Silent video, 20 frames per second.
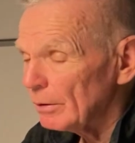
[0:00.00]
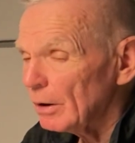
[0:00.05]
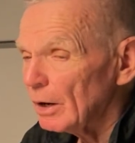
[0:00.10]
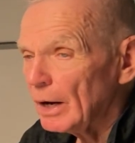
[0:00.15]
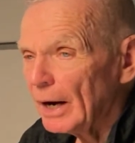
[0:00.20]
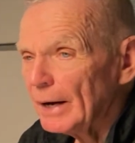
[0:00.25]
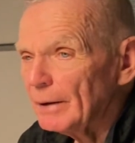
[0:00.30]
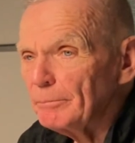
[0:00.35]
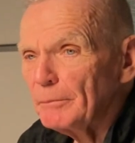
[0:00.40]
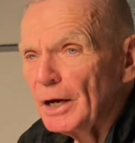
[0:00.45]

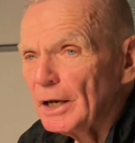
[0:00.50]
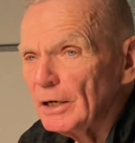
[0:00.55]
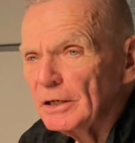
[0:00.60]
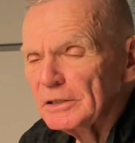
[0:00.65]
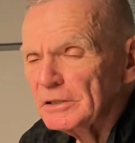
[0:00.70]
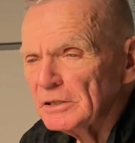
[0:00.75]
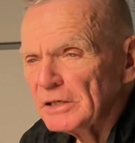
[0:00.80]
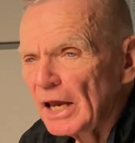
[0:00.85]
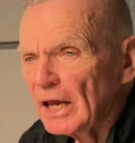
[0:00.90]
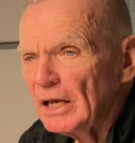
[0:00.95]
I'm not a
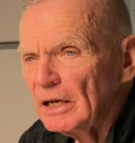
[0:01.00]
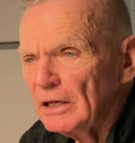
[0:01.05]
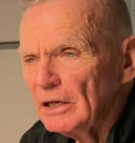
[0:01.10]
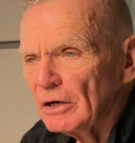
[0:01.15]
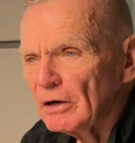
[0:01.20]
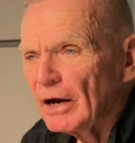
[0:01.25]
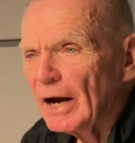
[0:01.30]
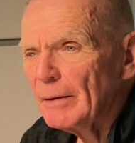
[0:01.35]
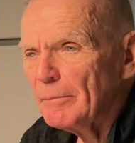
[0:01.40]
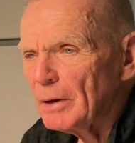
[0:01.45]
saint
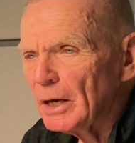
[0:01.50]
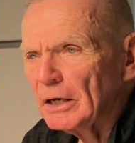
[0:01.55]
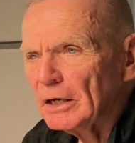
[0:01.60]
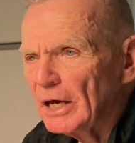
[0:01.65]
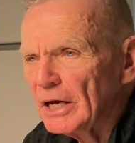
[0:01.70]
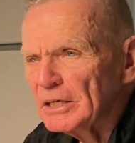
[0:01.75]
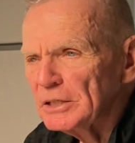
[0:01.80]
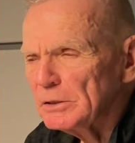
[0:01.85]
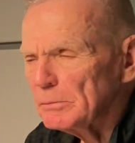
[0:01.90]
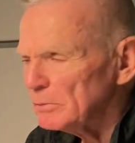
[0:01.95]
here. I make
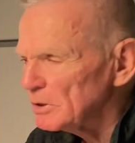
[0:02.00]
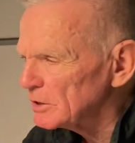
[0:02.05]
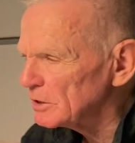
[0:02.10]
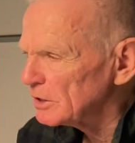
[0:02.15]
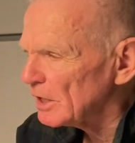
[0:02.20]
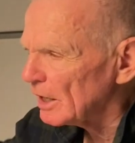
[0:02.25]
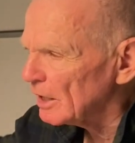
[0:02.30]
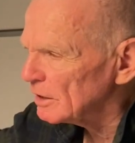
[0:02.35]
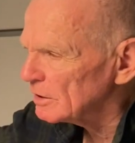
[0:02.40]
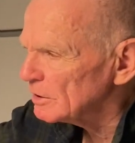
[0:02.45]
lots of
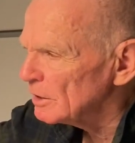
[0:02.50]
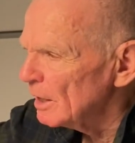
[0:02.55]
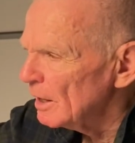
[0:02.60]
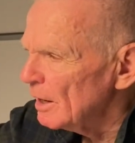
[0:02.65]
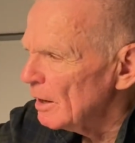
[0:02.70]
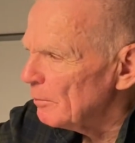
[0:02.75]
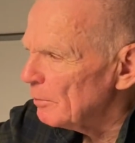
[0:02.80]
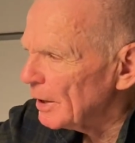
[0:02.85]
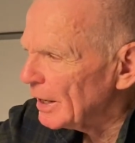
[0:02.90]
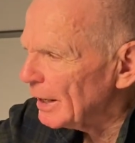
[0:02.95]
mistakes,
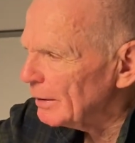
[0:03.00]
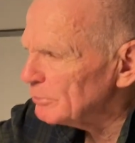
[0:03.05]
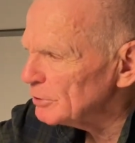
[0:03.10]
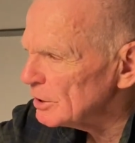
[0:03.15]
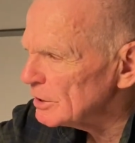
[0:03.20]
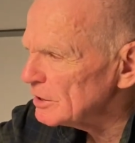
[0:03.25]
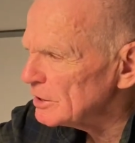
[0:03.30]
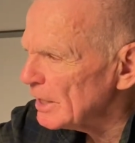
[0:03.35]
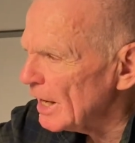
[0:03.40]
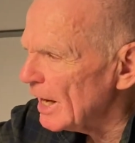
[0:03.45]
but I'm
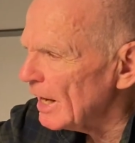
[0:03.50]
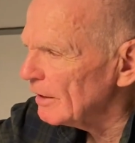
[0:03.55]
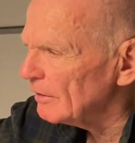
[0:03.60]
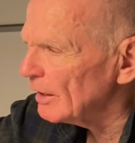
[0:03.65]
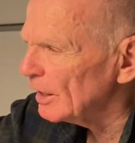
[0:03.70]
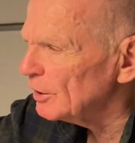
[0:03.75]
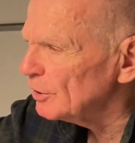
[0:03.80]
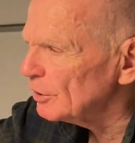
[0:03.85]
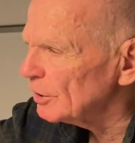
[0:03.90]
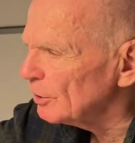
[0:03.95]
just saying
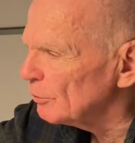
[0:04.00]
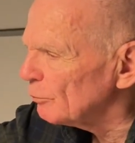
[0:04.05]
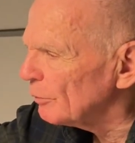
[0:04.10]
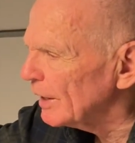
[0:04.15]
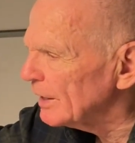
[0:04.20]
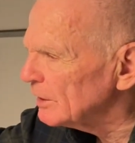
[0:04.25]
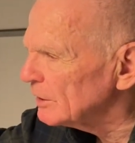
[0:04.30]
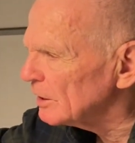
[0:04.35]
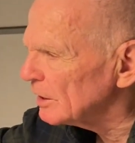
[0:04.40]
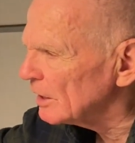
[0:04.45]
that you could
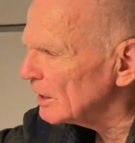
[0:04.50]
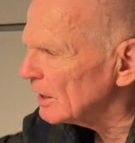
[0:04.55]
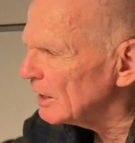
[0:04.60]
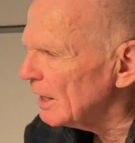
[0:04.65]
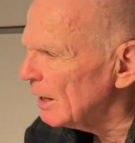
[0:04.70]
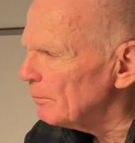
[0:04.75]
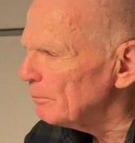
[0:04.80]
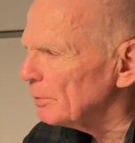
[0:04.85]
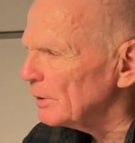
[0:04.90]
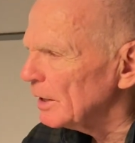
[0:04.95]
write to the
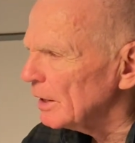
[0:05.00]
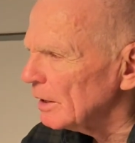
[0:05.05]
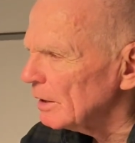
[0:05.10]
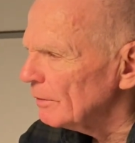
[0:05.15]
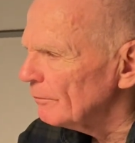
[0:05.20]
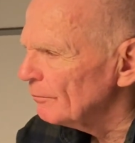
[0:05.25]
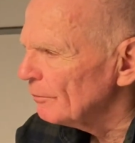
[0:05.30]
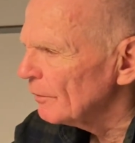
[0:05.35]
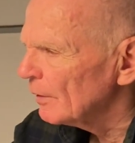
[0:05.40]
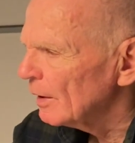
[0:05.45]
company
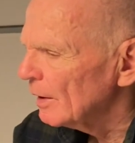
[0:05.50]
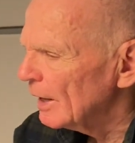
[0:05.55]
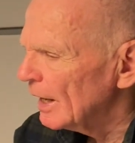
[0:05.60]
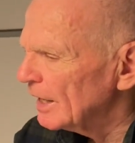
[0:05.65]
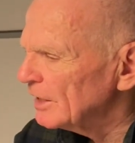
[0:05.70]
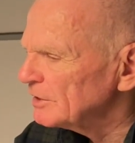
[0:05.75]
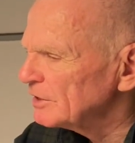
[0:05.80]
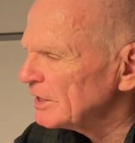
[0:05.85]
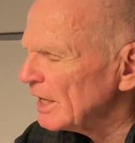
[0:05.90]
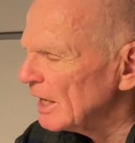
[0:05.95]

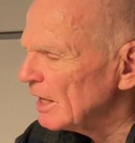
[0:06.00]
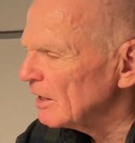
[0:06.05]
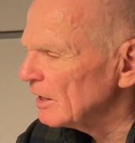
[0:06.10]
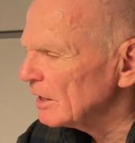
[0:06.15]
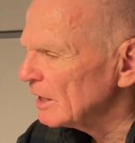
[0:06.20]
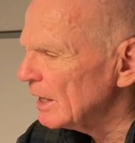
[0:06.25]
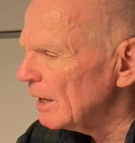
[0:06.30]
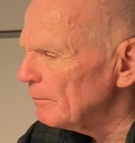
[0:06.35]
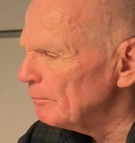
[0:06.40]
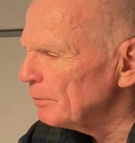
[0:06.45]
and say to
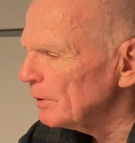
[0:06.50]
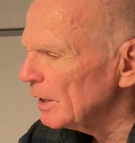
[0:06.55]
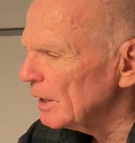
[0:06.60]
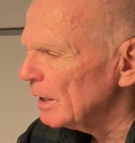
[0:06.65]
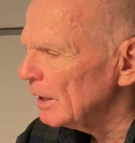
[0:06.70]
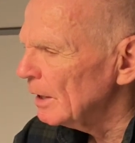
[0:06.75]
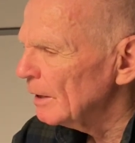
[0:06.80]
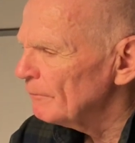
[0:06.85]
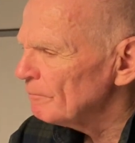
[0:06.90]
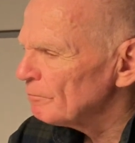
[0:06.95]
the
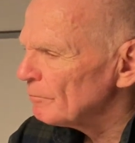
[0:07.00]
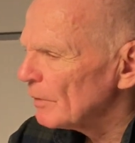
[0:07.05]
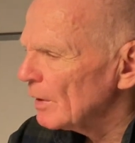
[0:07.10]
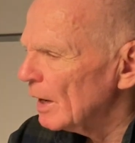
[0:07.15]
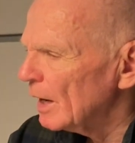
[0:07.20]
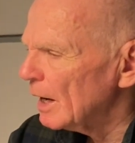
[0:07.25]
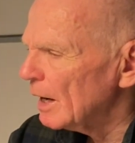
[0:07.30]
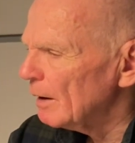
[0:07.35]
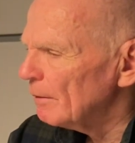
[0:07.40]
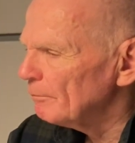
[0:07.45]
company,
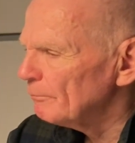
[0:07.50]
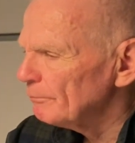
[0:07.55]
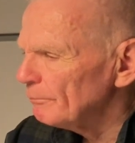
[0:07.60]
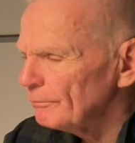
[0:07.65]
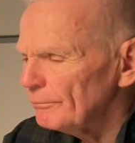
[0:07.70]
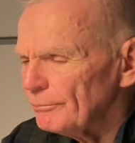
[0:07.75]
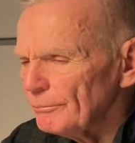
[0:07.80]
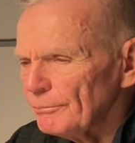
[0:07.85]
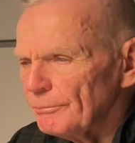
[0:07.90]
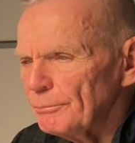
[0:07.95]

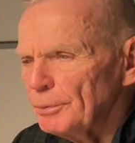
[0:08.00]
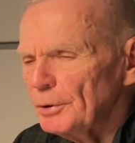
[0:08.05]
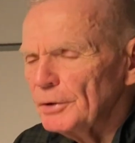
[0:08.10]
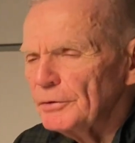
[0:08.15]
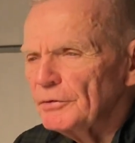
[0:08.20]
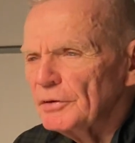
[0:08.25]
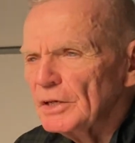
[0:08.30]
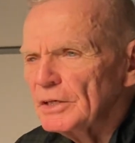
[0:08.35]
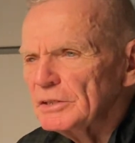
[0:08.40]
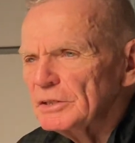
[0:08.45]

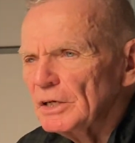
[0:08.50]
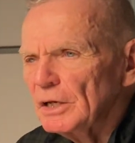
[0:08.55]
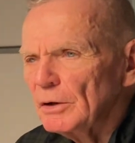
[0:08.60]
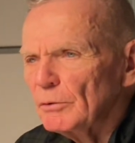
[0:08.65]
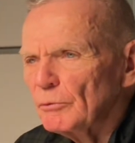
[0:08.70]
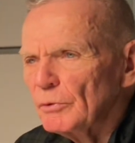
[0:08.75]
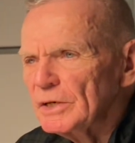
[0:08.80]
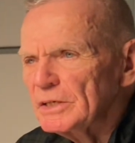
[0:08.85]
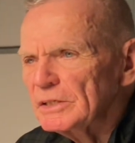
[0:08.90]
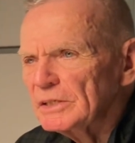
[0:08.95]
put this in a
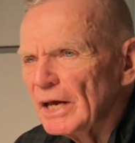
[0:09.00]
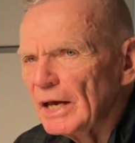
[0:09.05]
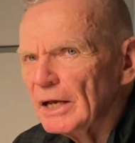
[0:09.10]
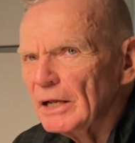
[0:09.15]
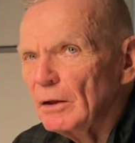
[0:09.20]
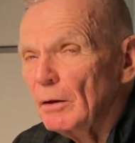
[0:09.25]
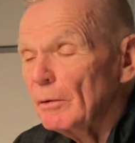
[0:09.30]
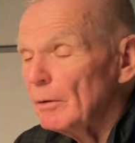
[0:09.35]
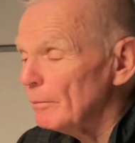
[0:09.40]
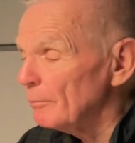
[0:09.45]
recycle.